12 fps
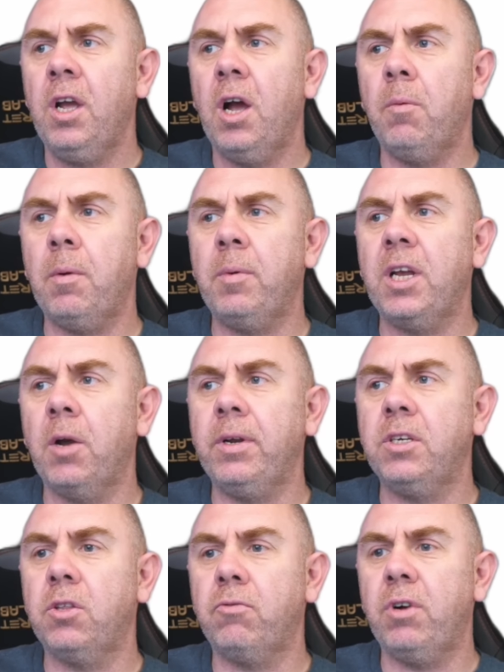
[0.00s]
And when we go
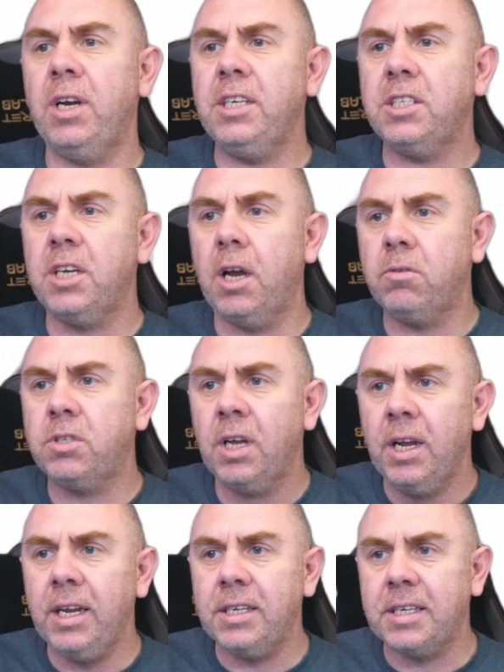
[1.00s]
into the release notes,
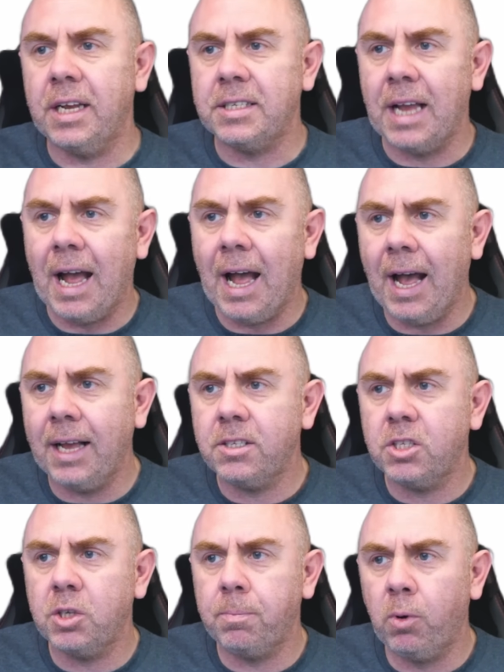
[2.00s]
it says adds
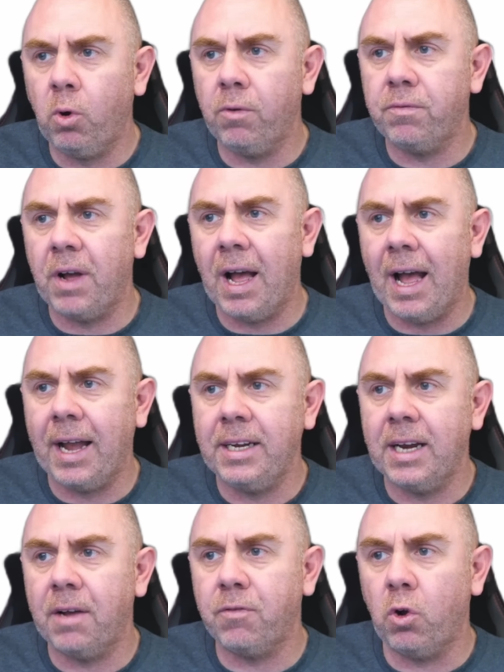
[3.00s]
support for
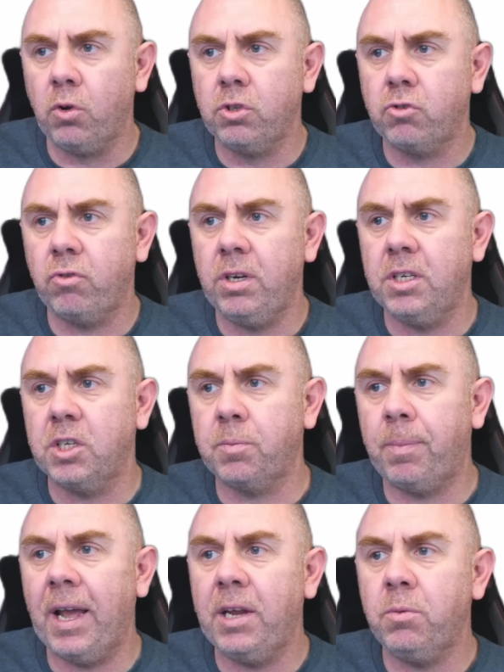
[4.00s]
iNav on-screen
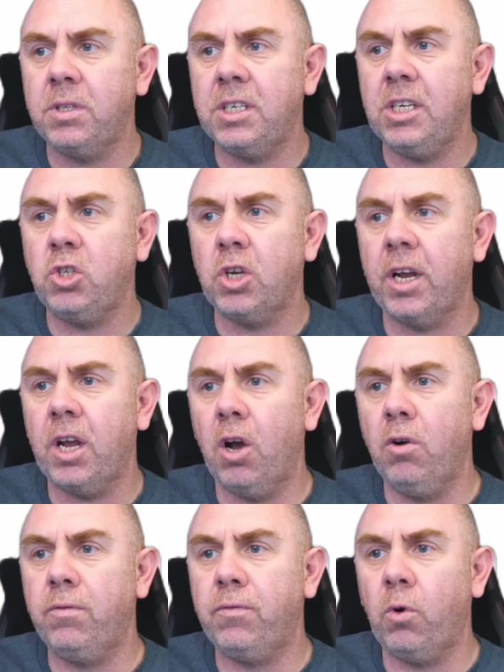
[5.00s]
display with DJI
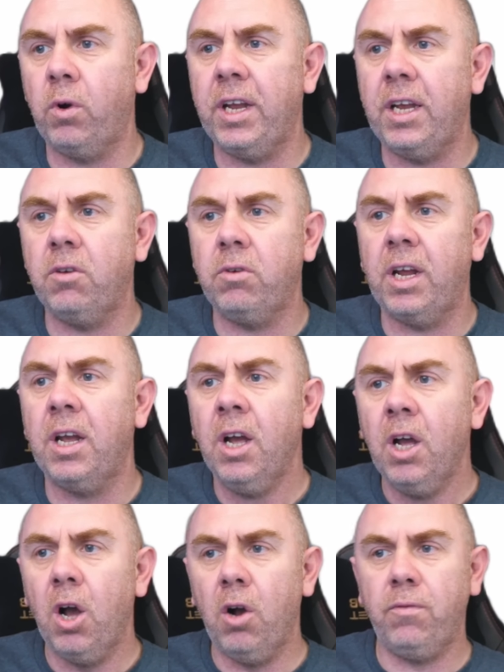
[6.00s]
04E unit,
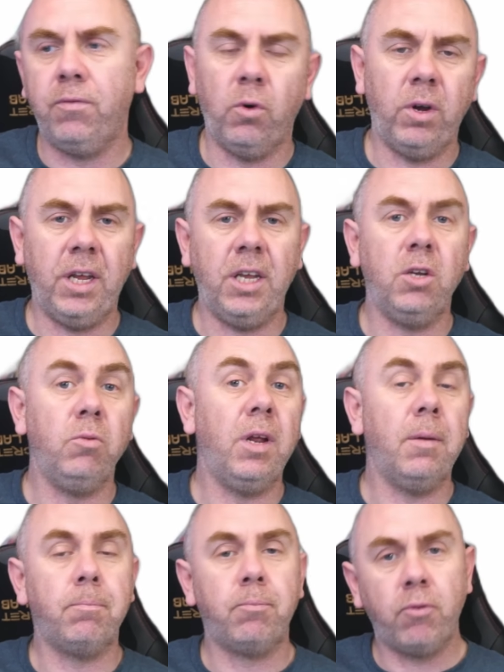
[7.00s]
04E
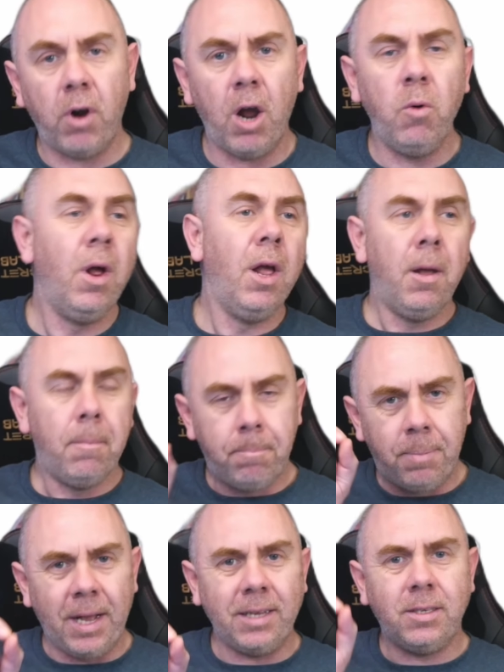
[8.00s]
unit Pro,
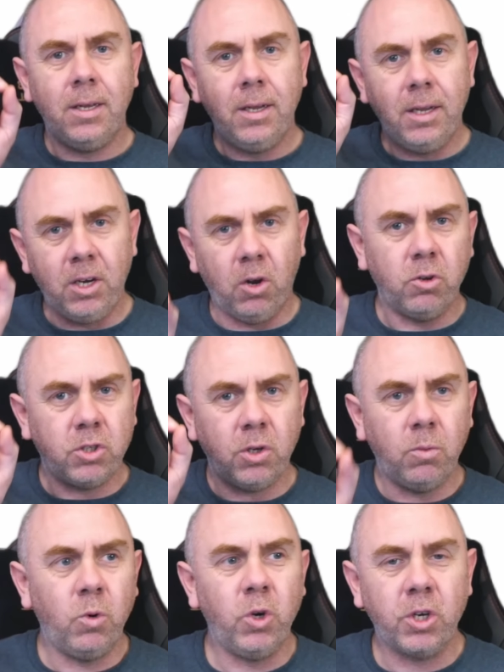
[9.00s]
but it also
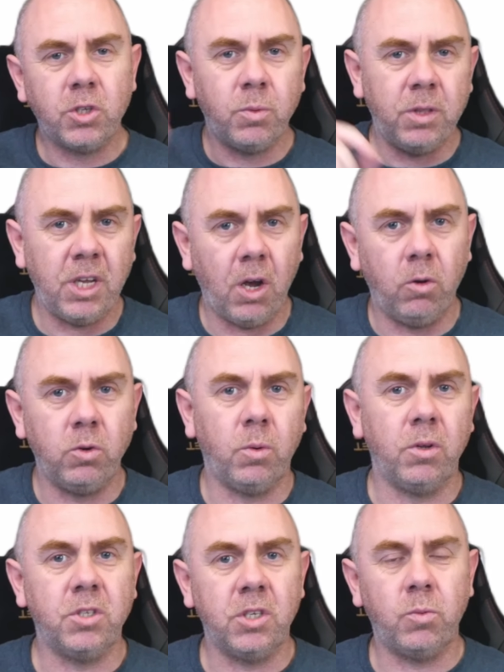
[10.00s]
works with the older
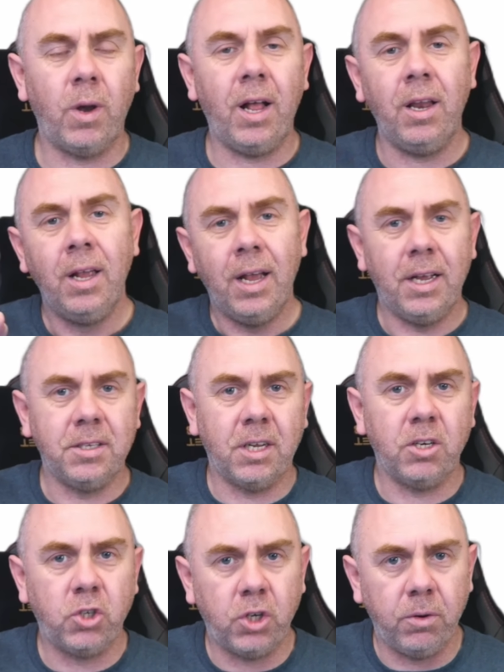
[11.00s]
ones as well, as I'll
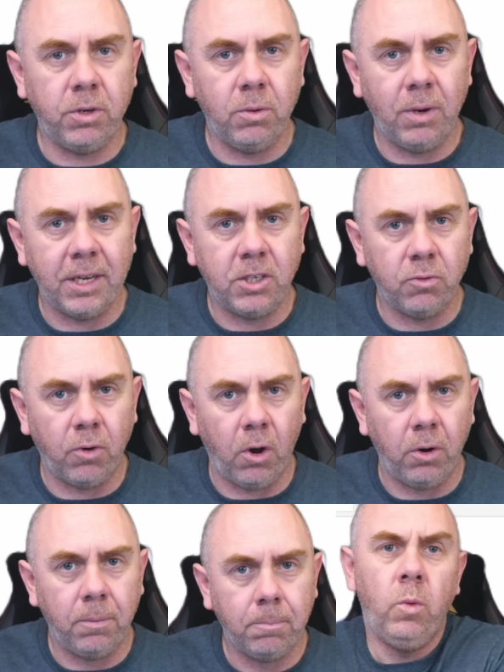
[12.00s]
show you later
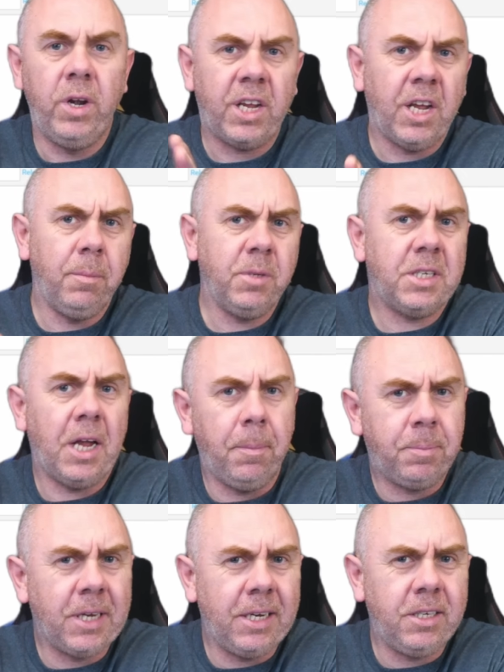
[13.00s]
on. When it comes to
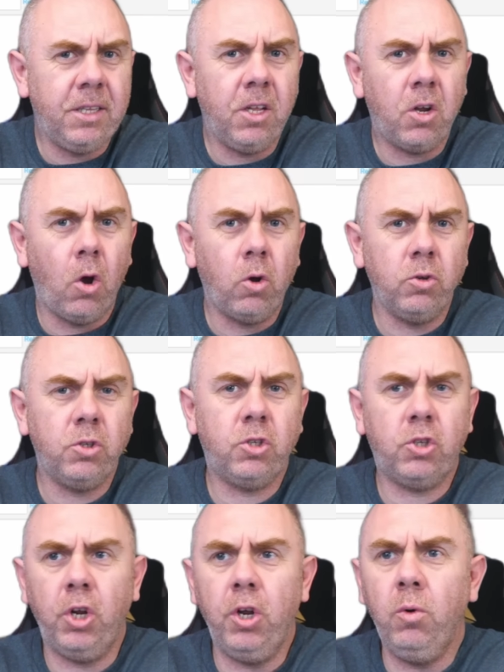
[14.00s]
updating the goggles
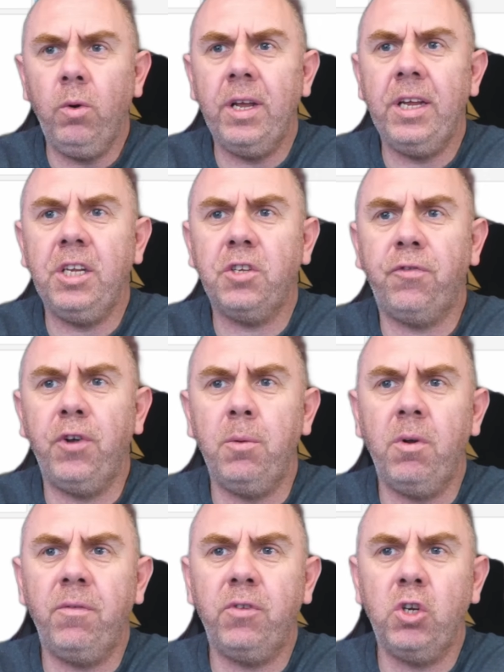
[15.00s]
2, it is
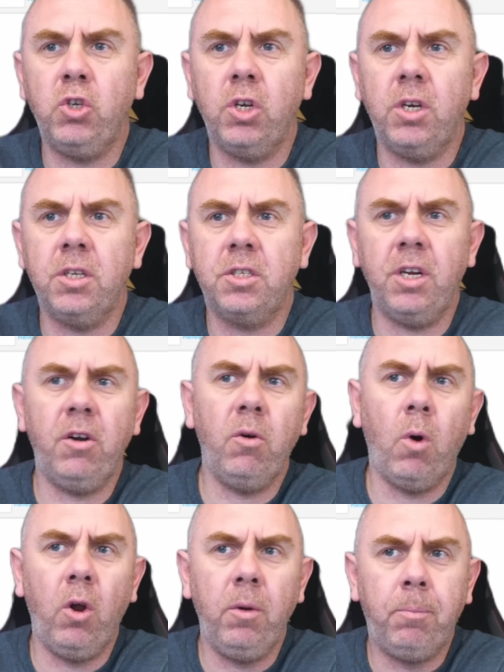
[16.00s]
firmware version
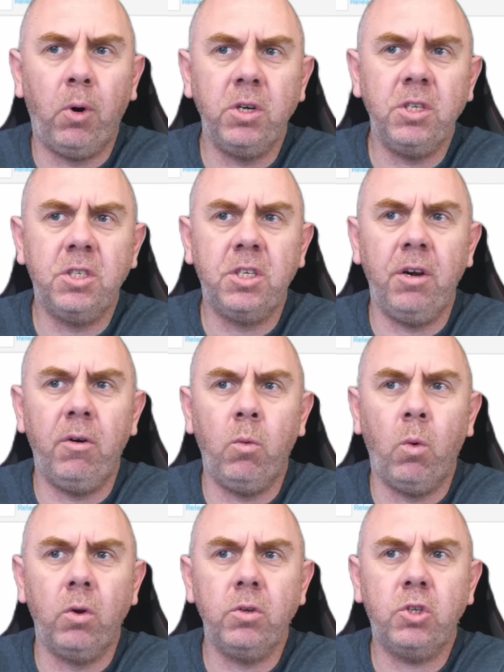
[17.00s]

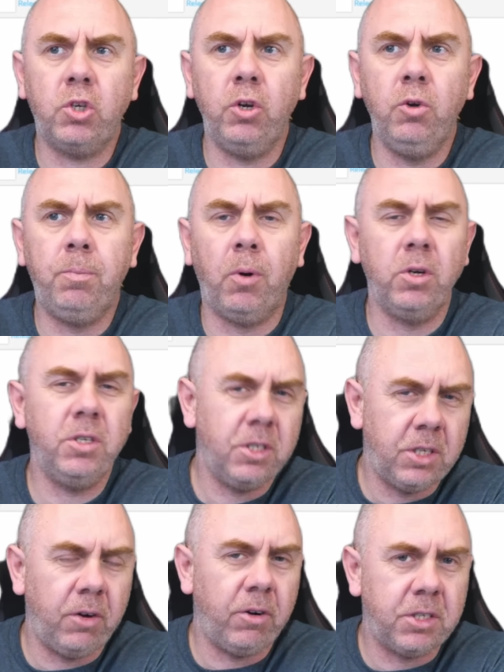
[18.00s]

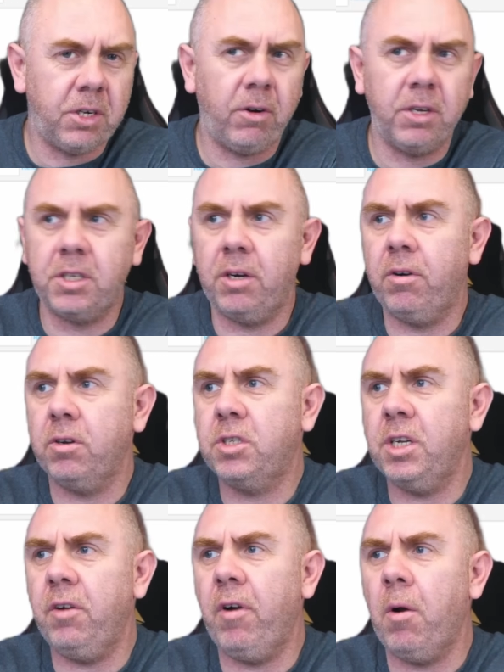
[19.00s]

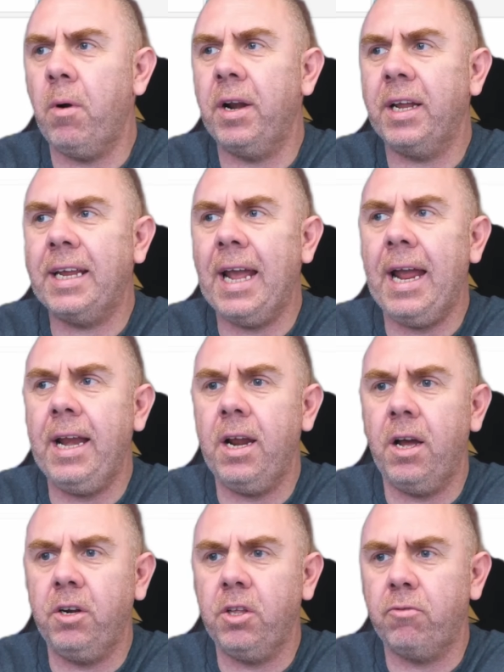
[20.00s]
01.012.0000 and again
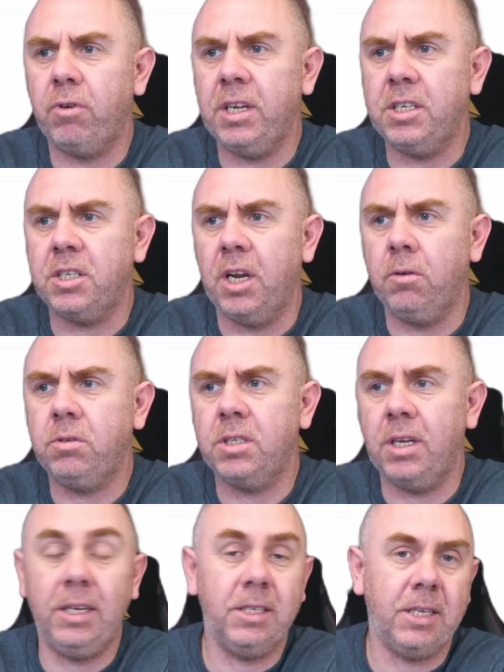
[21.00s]
under the release
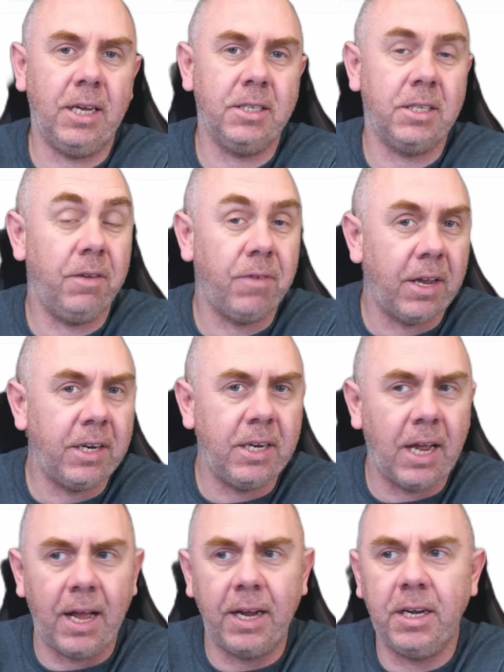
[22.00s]
notes it says they've added
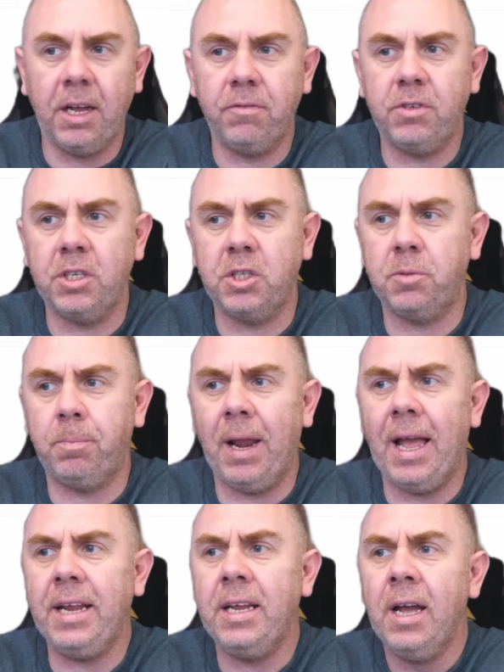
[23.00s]
iNav
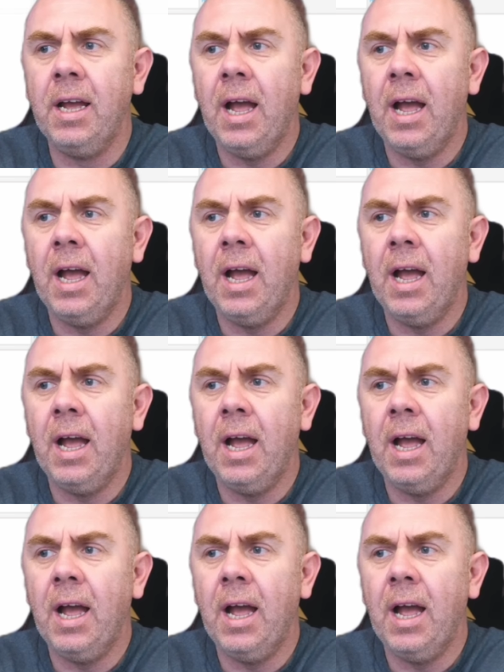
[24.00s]
display.